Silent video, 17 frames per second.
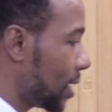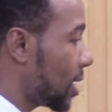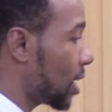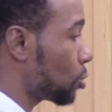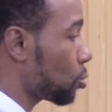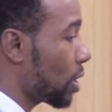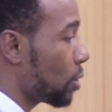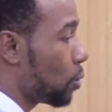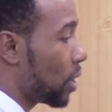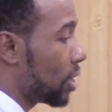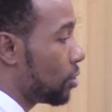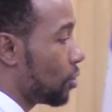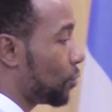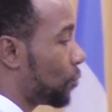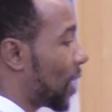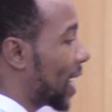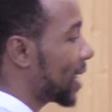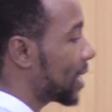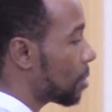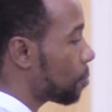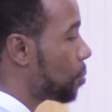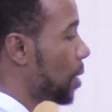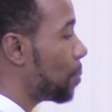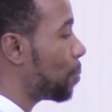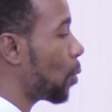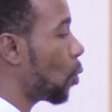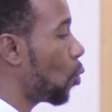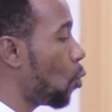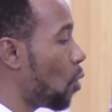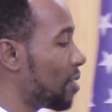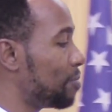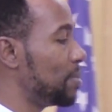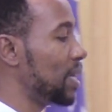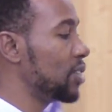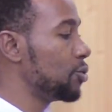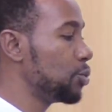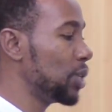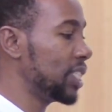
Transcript: That's why when you find people who have been